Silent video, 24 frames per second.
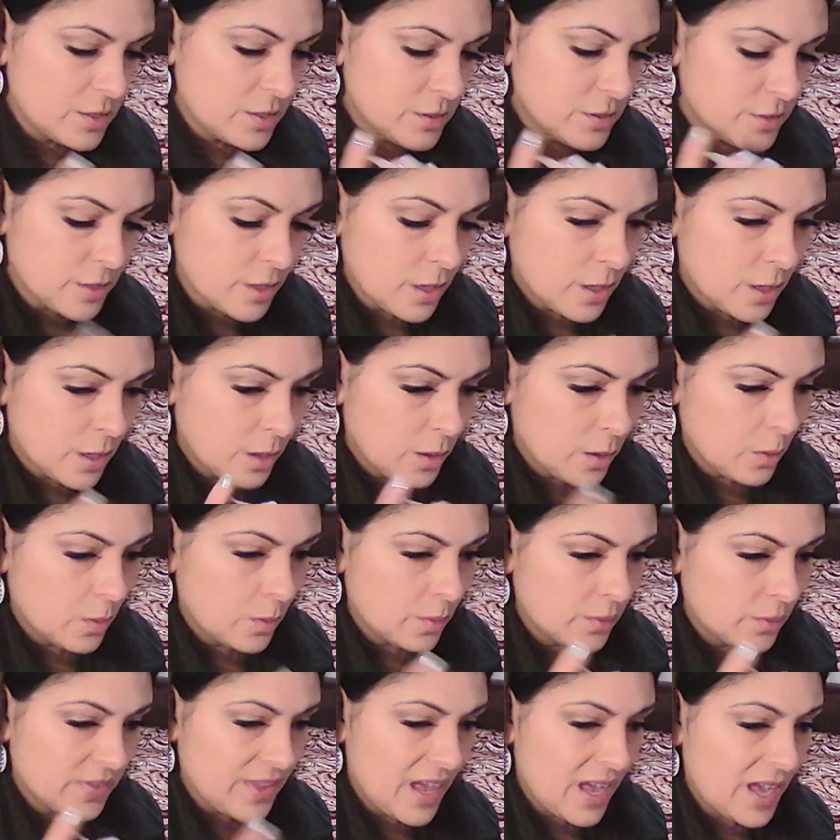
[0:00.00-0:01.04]

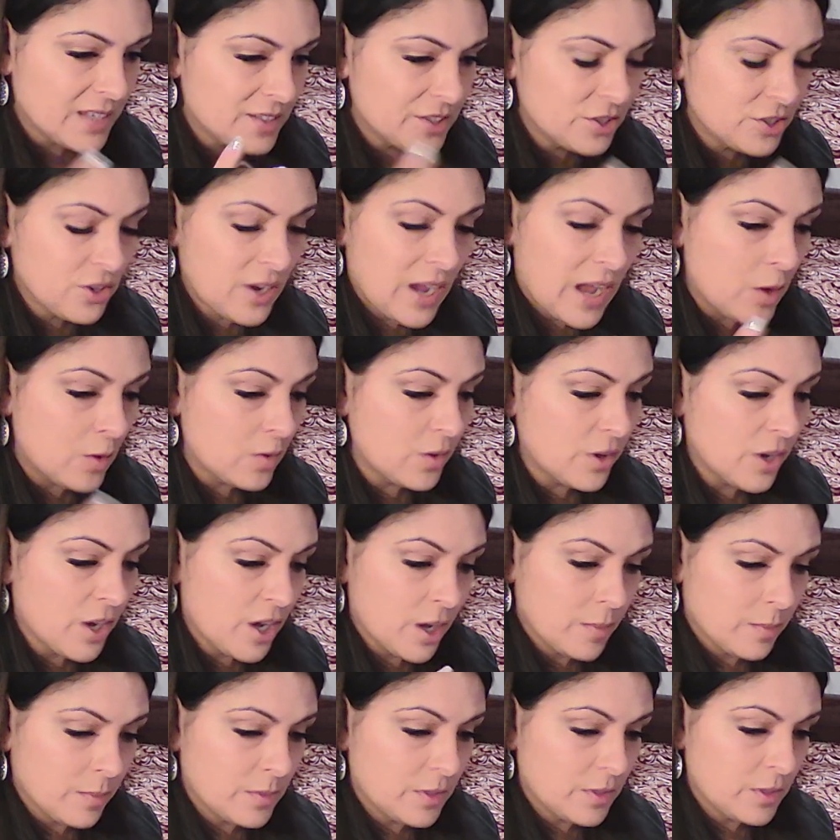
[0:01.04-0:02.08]
So that's your
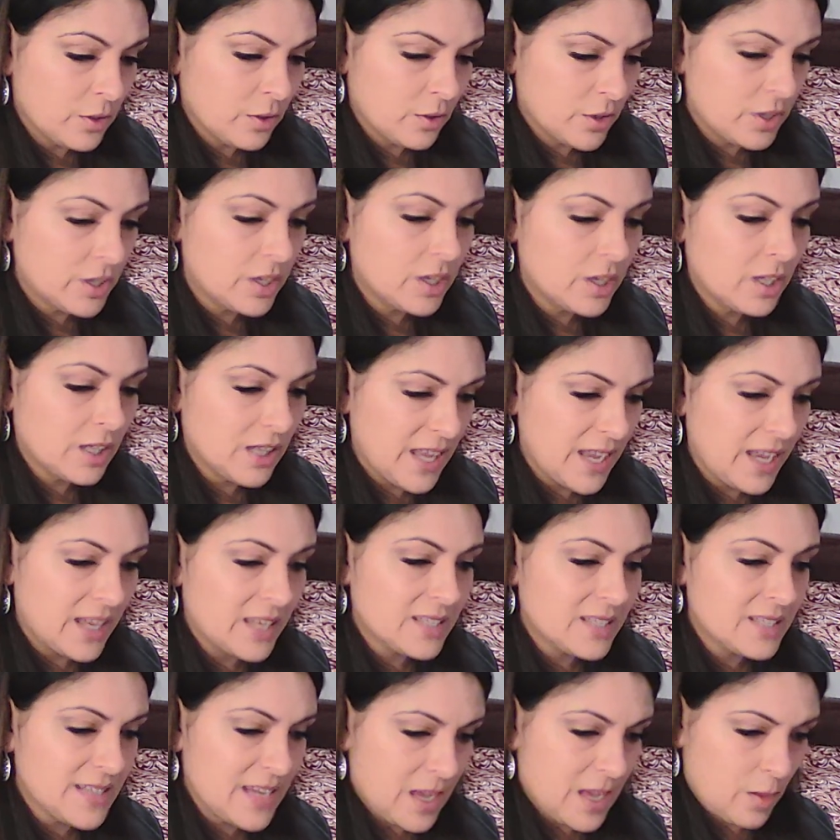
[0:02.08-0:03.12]
outcome. You're going to
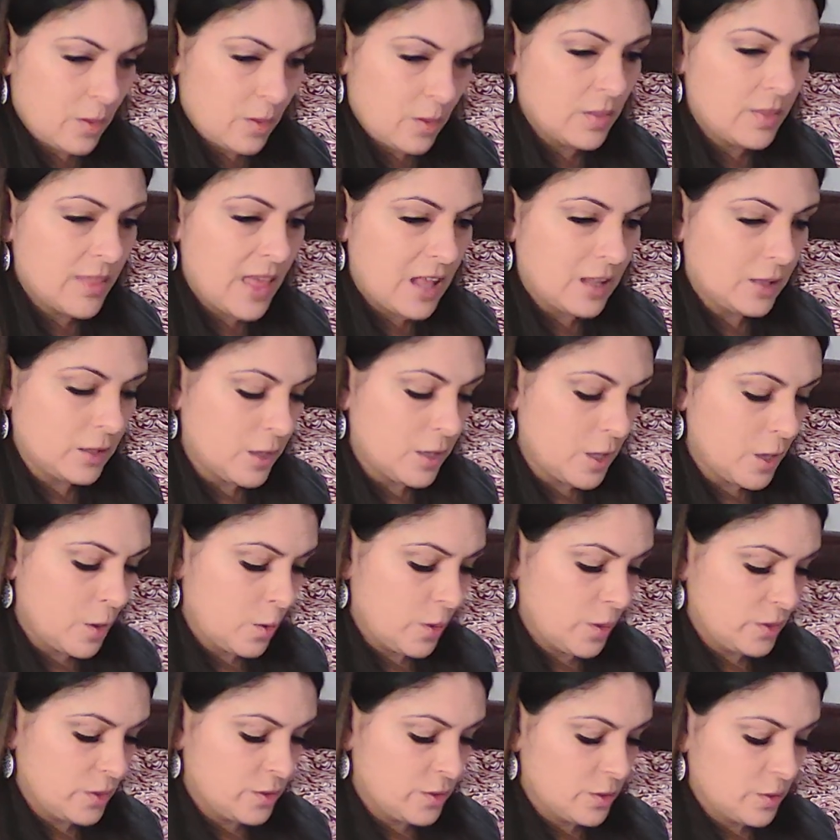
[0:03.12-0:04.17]
let down that
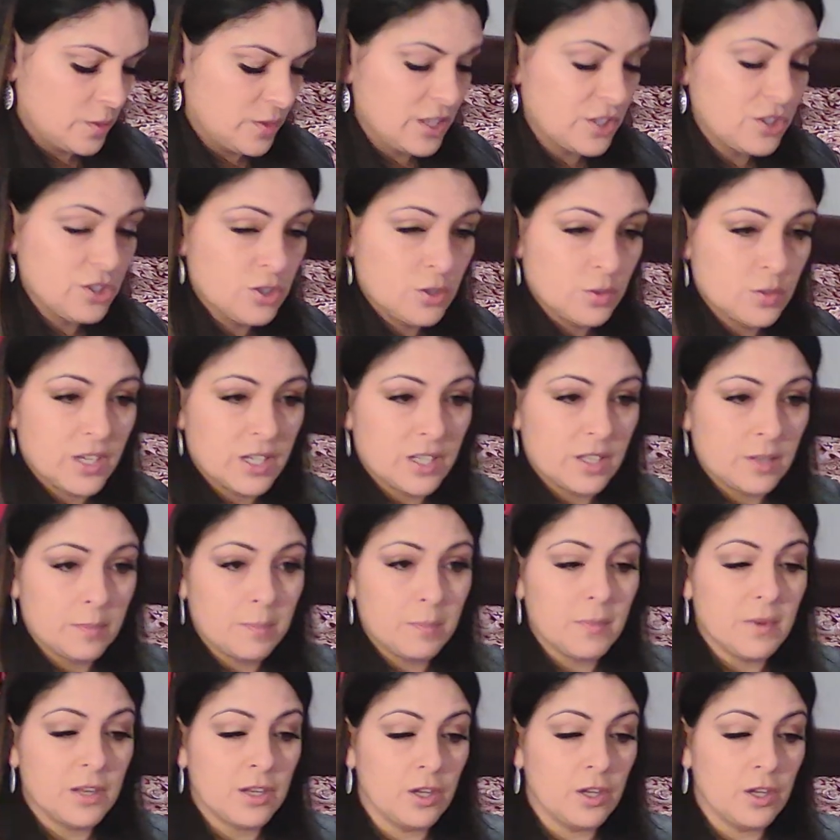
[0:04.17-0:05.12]
load so that you can,